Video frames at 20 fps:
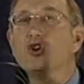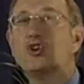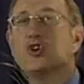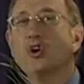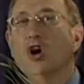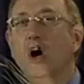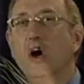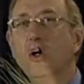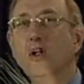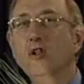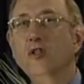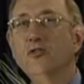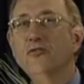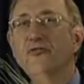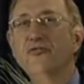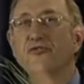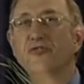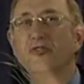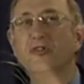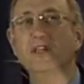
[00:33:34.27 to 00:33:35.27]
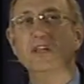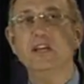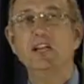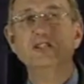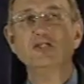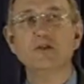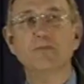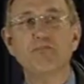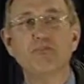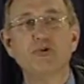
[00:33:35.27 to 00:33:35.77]
Gold
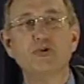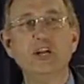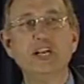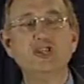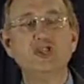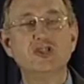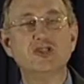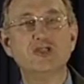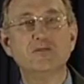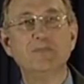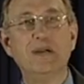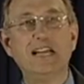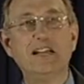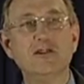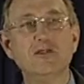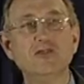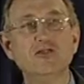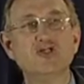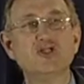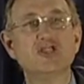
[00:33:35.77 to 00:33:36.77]
is a precious metal.